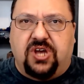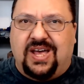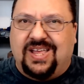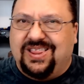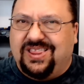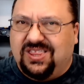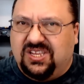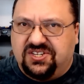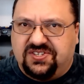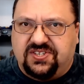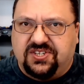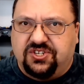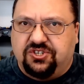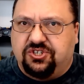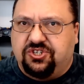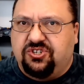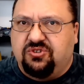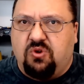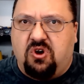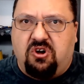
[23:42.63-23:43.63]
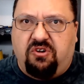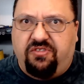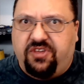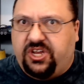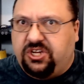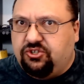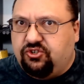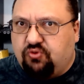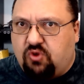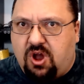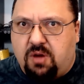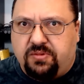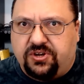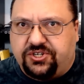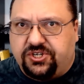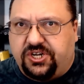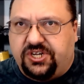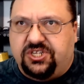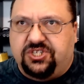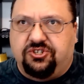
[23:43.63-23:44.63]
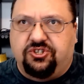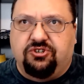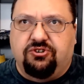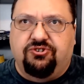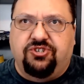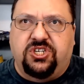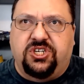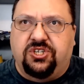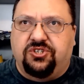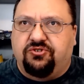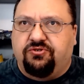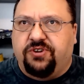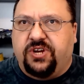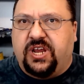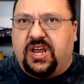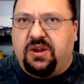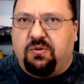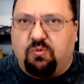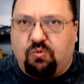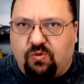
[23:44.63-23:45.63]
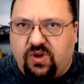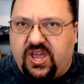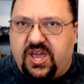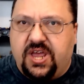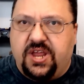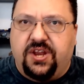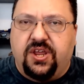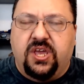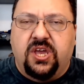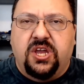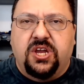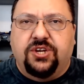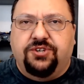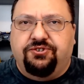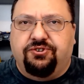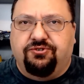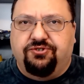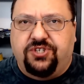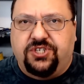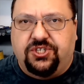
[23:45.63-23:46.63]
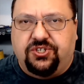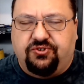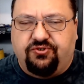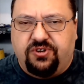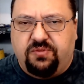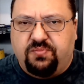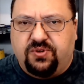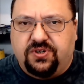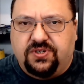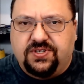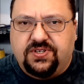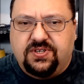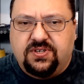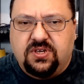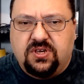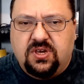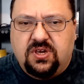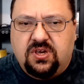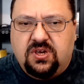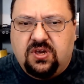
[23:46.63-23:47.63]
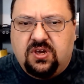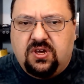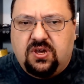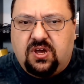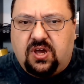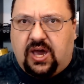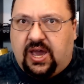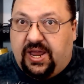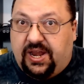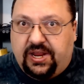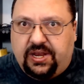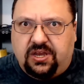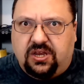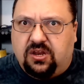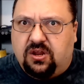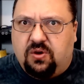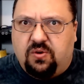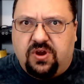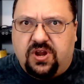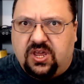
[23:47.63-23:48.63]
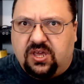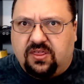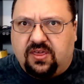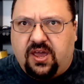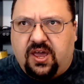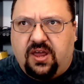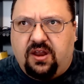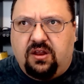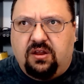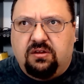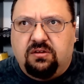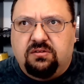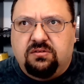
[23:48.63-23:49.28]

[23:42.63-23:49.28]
I listened to all the dramatized church history. I read church history books. I didn't know any of that.